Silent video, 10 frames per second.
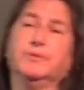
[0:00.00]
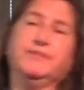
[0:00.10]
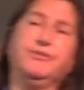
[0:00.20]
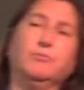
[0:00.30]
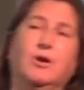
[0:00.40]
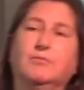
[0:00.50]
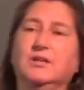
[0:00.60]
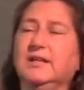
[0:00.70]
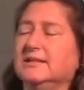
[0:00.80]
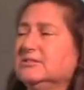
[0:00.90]
but if you want
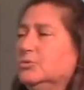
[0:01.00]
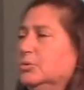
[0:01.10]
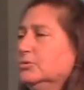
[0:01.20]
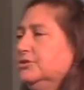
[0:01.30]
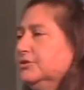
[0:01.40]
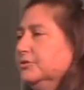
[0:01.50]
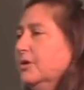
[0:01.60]
one, that's cool too.